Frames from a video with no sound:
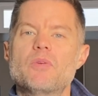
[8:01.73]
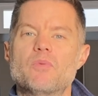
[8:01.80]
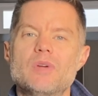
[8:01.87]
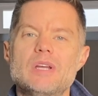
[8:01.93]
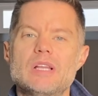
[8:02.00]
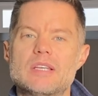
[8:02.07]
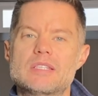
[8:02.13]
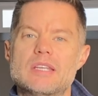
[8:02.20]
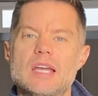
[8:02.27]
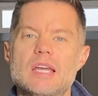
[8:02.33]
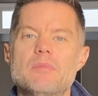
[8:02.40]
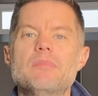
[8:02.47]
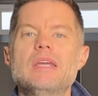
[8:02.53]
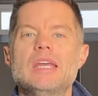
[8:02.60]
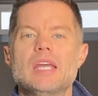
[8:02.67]
real estate,
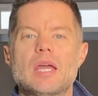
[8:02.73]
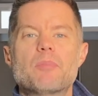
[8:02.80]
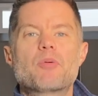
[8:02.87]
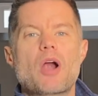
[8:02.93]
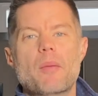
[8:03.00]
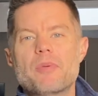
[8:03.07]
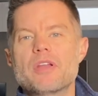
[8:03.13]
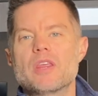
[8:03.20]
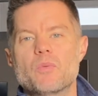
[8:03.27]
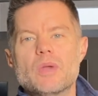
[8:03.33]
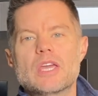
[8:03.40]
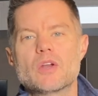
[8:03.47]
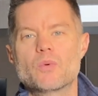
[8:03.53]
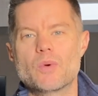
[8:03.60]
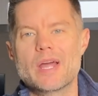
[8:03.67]
meaning a property that we
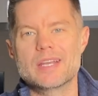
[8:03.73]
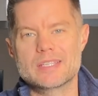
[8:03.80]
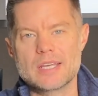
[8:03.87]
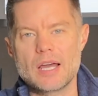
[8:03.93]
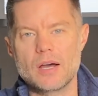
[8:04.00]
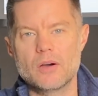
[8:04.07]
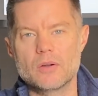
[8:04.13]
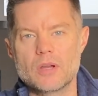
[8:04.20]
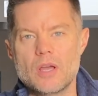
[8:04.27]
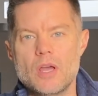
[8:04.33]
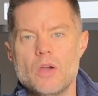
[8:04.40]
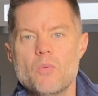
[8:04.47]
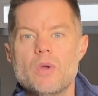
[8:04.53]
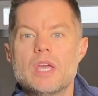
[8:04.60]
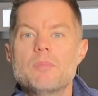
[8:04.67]
can rent out,
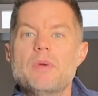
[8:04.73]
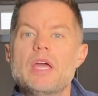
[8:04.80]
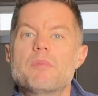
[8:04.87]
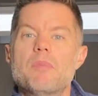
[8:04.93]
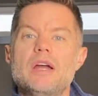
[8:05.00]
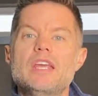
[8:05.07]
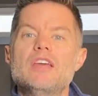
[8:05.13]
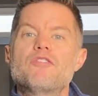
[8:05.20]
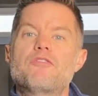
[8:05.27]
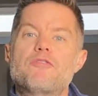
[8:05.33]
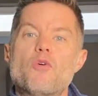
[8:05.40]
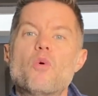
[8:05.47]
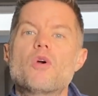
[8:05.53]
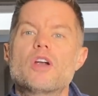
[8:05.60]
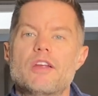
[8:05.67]
we can make money in
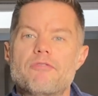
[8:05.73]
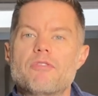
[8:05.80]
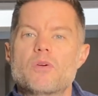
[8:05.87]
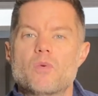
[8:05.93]
four different